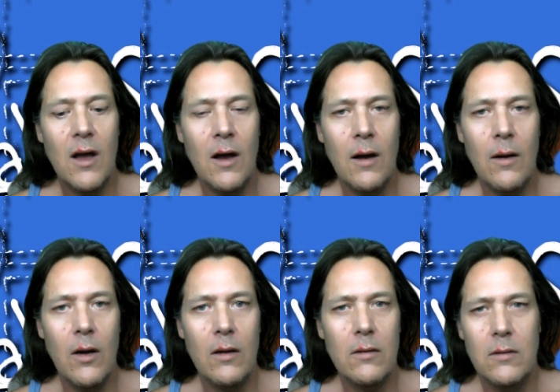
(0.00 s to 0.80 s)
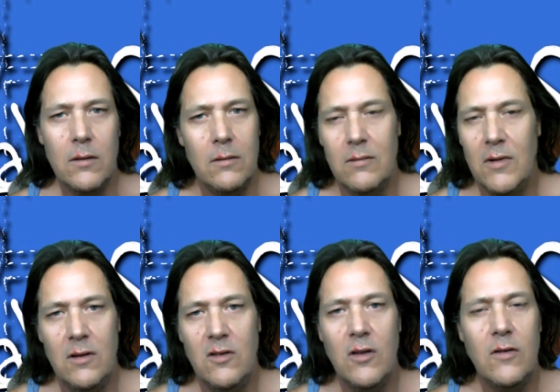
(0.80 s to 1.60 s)
uh,
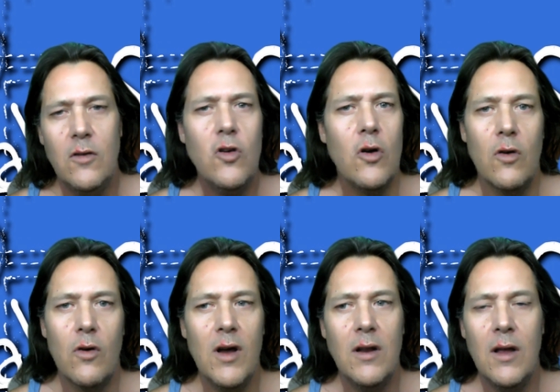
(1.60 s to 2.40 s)
it's just a joke, right?